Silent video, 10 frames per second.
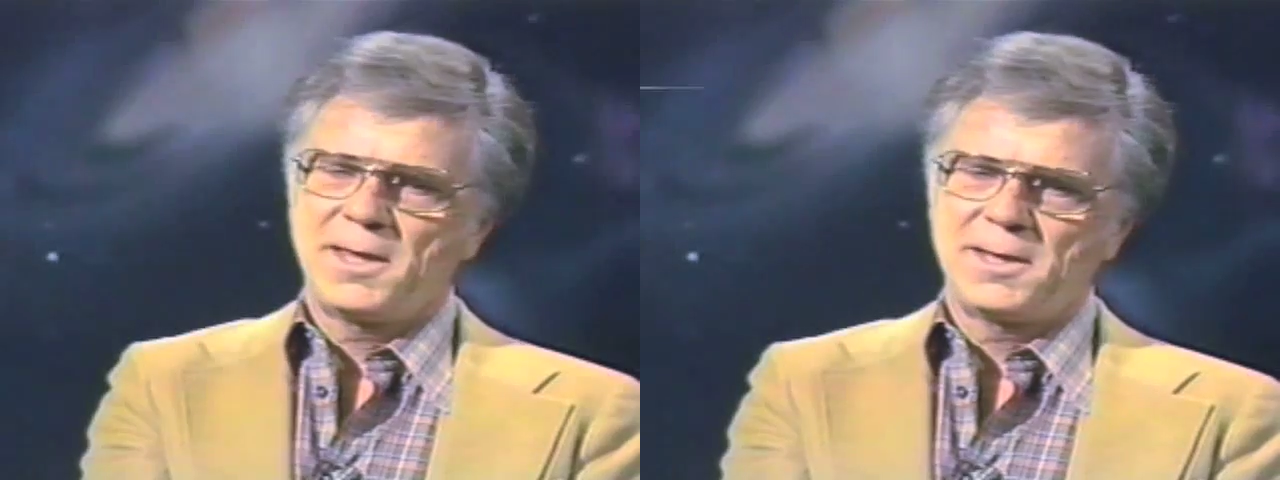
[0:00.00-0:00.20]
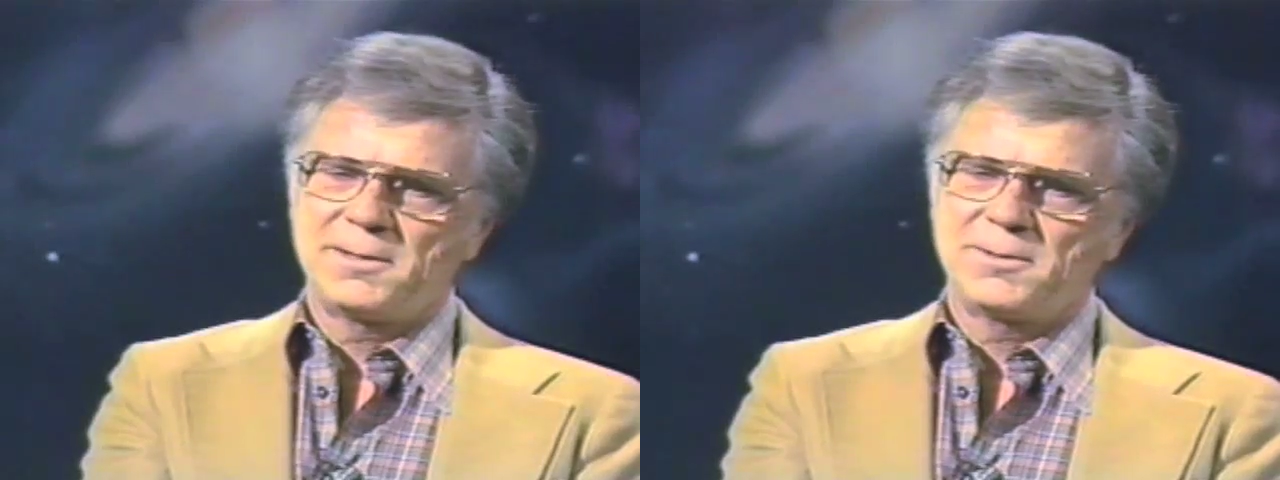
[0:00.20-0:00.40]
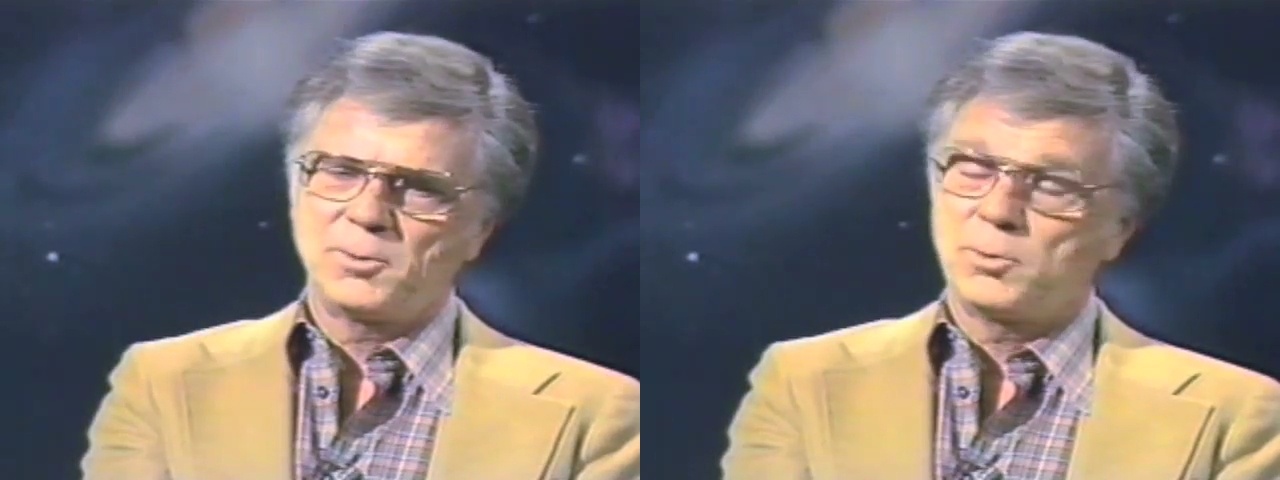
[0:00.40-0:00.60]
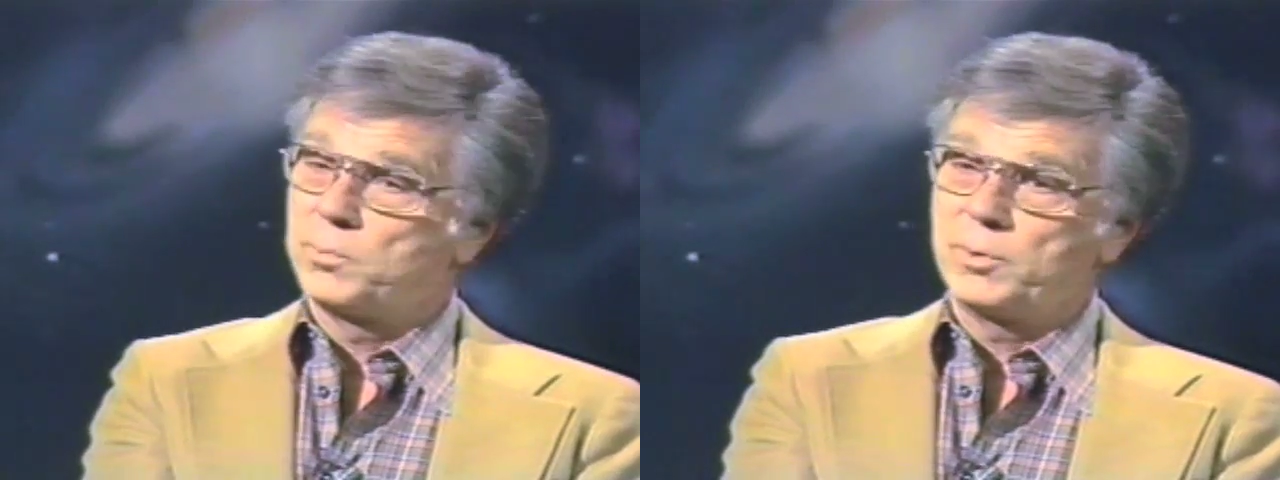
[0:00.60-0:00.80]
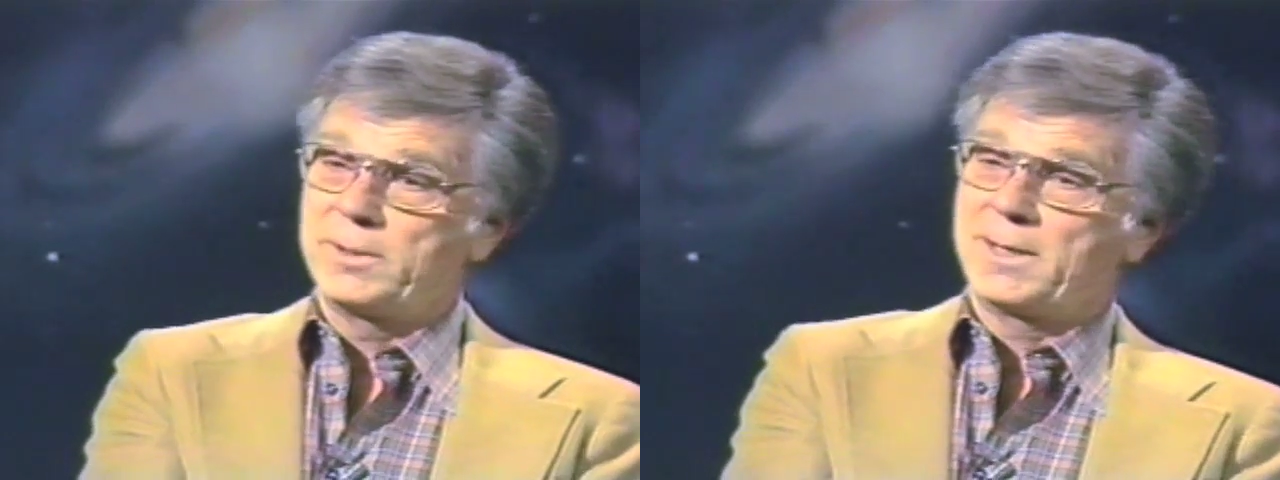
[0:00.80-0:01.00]
And oh
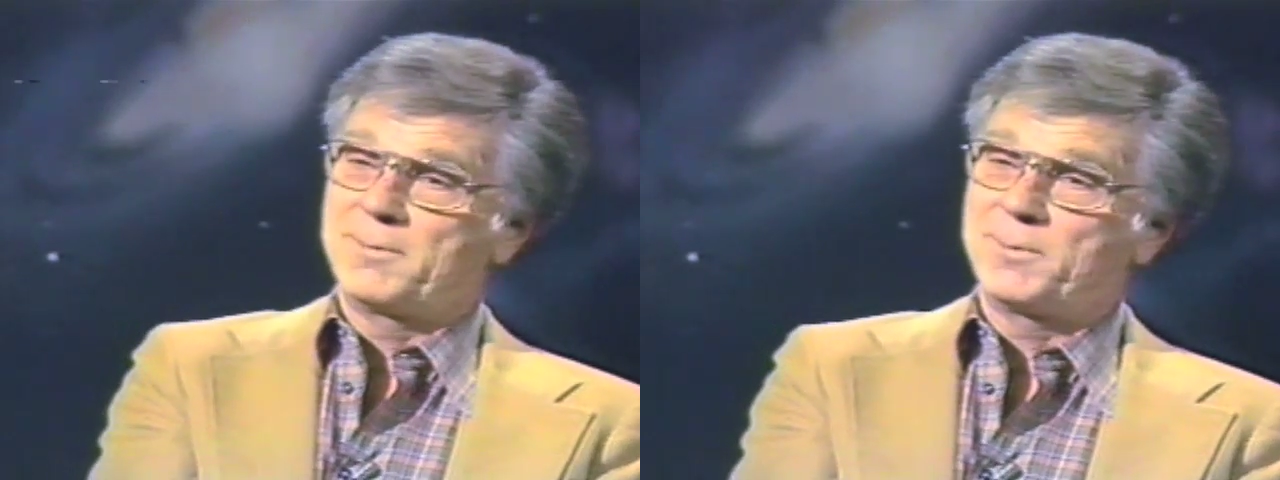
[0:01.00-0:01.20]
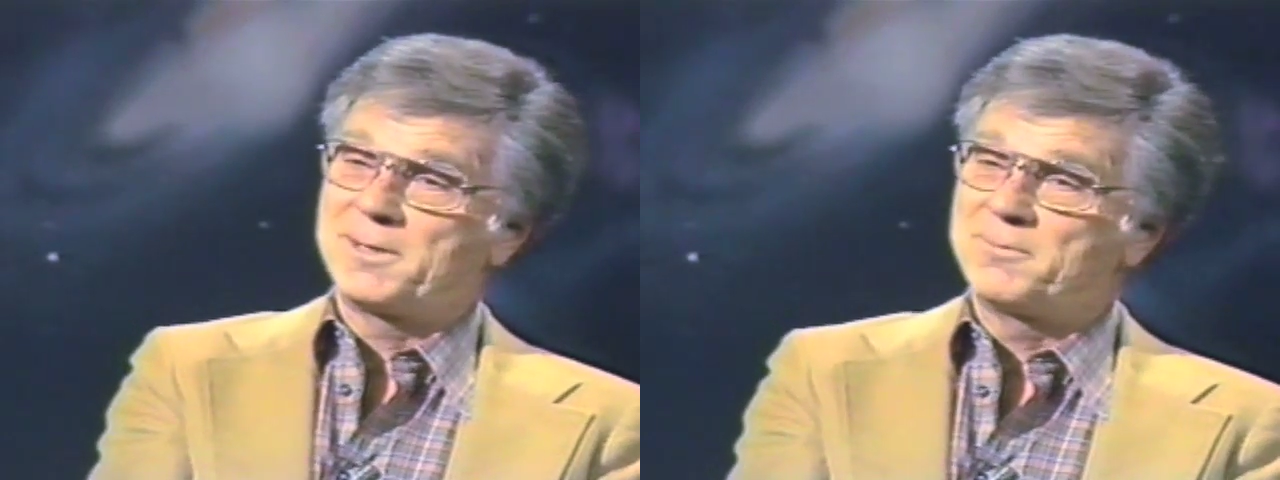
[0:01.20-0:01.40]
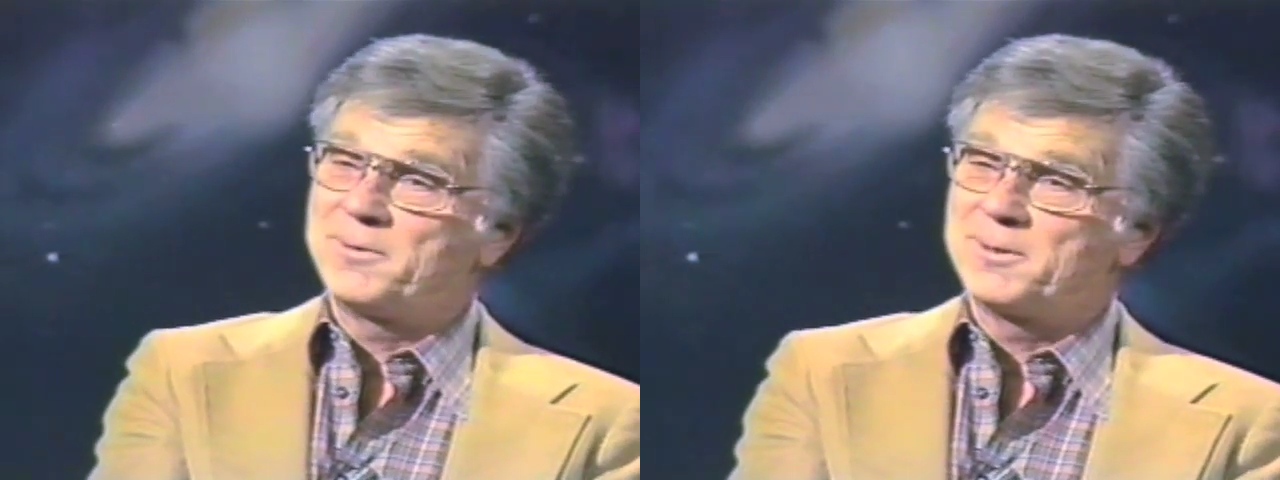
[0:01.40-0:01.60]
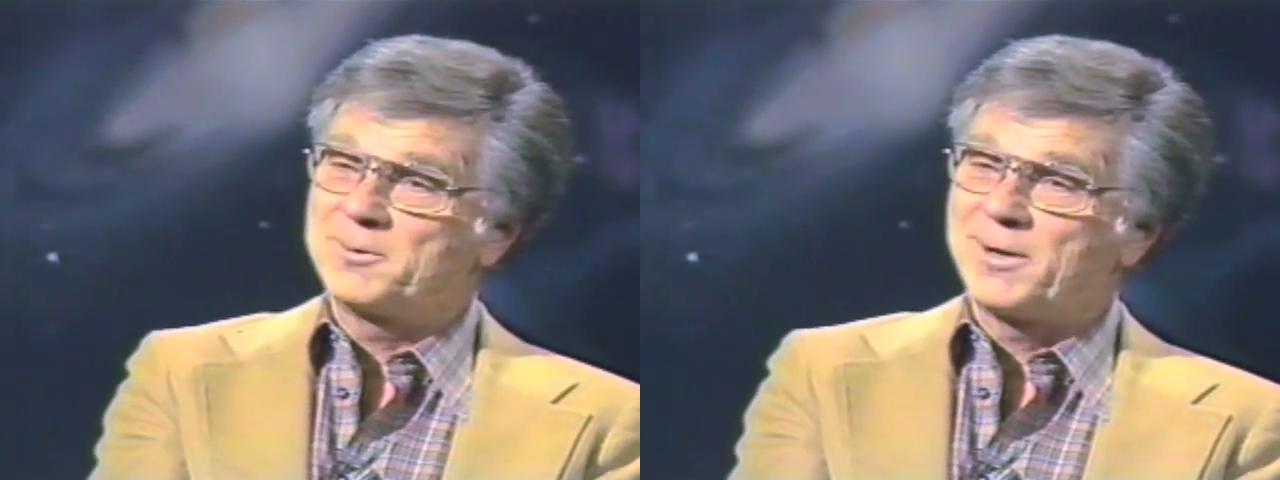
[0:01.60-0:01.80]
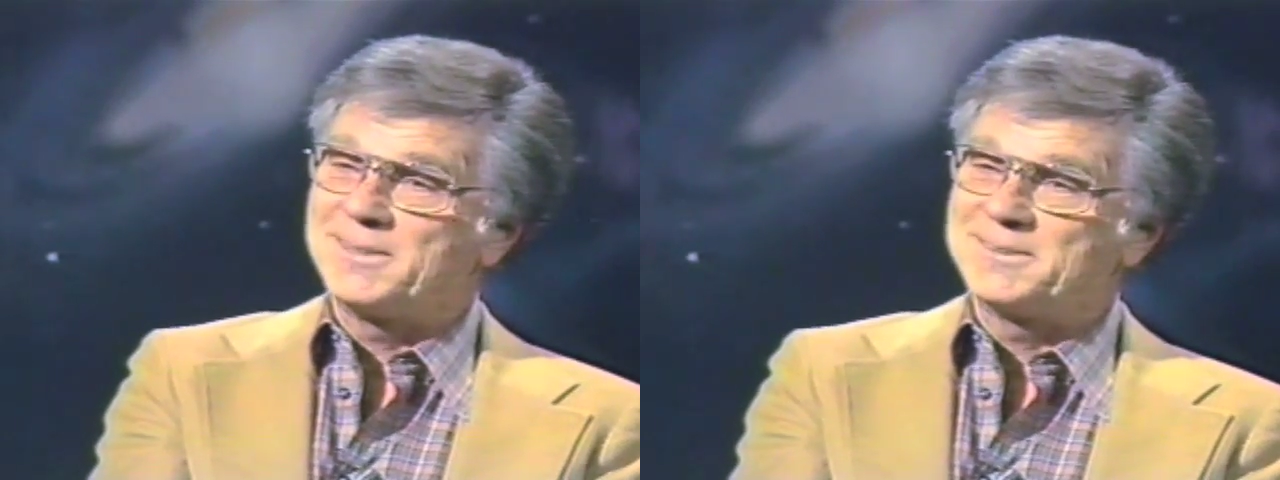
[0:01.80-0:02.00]
boy, that'd make you feel
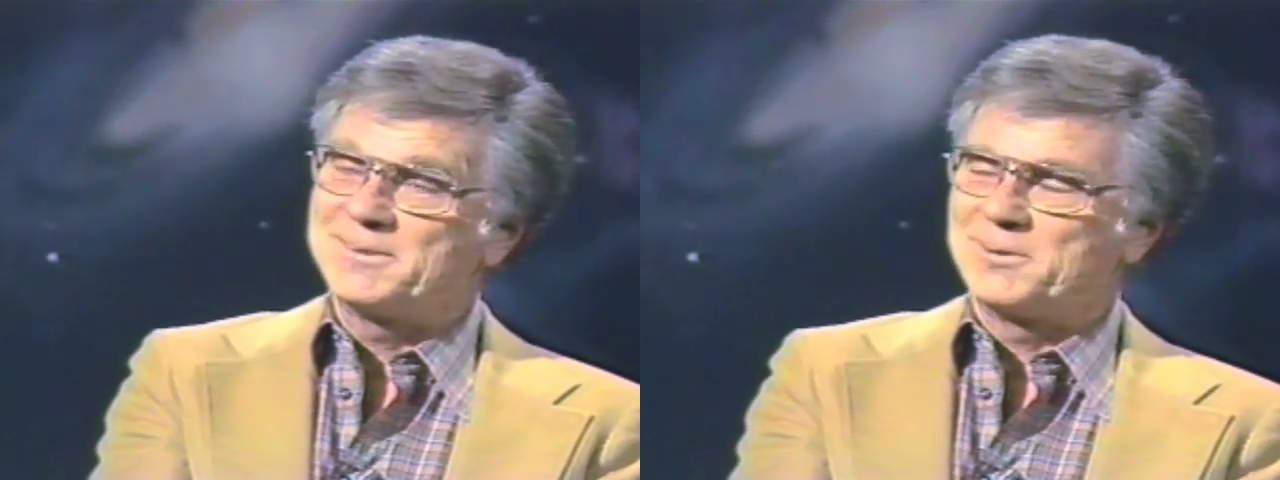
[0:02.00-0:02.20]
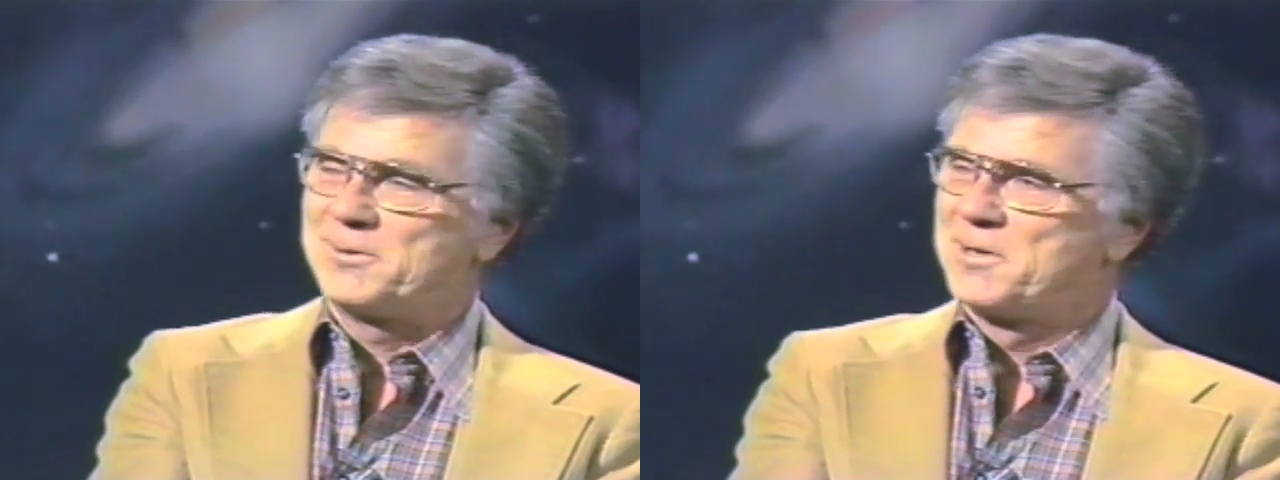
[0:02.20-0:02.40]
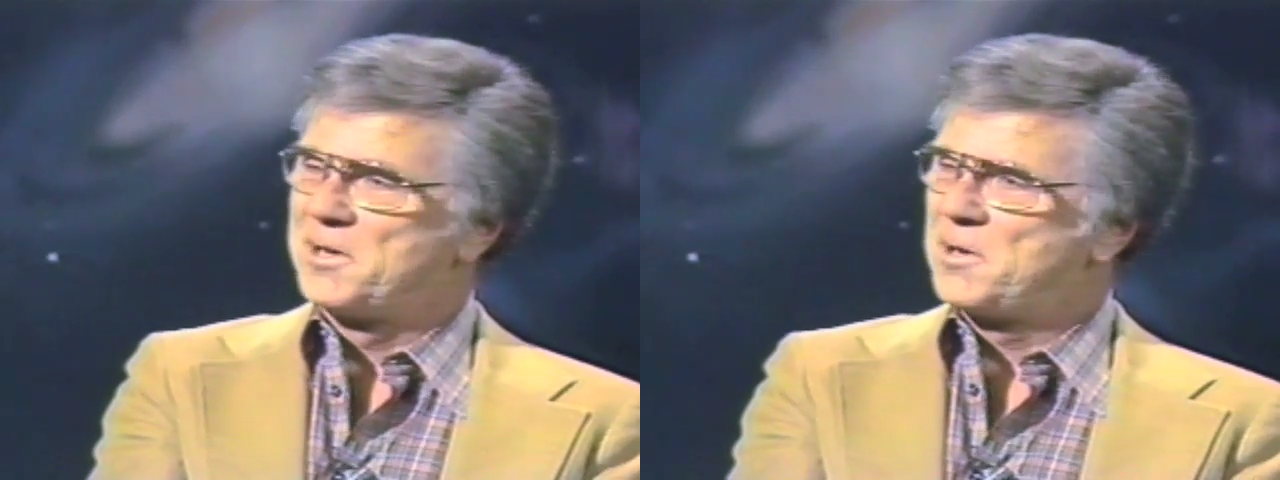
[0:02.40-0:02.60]
great, you know.